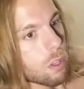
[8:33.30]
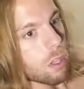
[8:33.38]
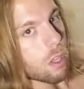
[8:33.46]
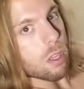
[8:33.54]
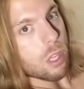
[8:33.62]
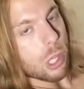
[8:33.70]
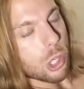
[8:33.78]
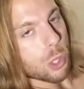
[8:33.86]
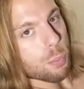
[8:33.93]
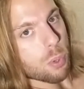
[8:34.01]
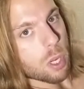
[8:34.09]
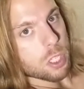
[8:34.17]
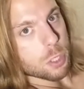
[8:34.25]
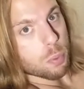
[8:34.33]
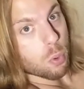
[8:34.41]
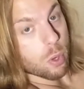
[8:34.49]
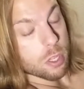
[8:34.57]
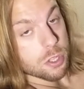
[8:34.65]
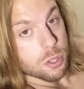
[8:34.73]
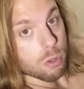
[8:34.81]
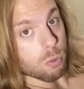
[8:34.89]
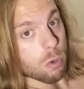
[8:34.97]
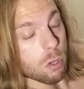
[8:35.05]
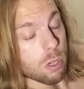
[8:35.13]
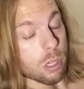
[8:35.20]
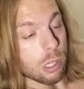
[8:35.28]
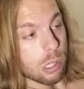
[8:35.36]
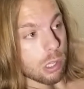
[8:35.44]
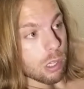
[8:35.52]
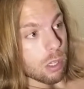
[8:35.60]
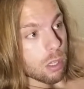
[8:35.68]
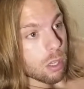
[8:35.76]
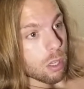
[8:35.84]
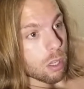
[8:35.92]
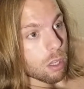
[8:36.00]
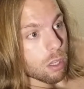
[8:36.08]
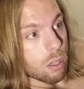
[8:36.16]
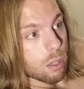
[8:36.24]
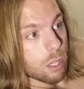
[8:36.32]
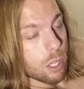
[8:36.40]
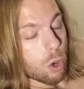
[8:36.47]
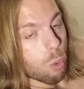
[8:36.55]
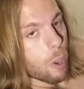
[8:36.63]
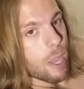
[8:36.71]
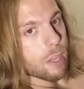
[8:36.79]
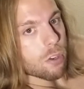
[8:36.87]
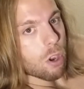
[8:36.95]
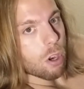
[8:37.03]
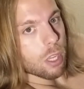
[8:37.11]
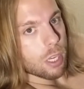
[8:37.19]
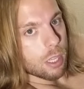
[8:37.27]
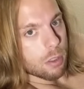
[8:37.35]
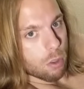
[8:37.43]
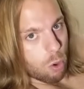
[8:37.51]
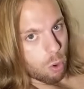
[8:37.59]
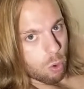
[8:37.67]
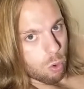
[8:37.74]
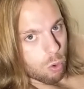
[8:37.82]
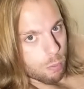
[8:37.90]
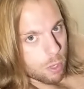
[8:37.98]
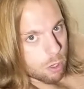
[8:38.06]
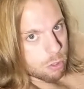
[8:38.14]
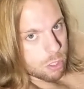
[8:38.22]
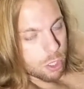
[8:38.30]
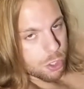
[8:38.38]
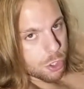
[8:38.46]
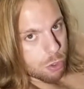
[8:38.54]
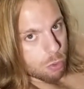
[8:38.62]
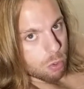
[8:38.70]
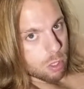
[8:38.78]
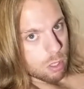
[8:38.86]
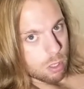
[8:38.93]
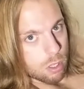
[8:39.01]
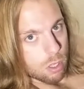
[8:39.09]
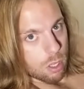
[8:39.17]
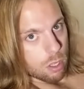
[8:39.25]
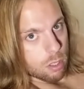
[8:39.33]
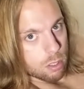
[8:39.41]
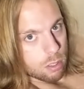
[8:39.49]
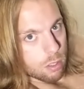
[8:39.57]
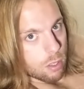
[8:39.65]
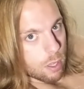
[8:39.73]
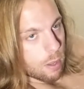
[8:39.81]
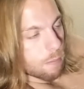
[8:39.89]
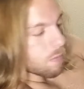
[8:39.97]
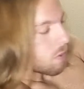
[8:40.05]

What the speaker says: the compressed points so that we're in a way targeting the whole middle tissue. Okay,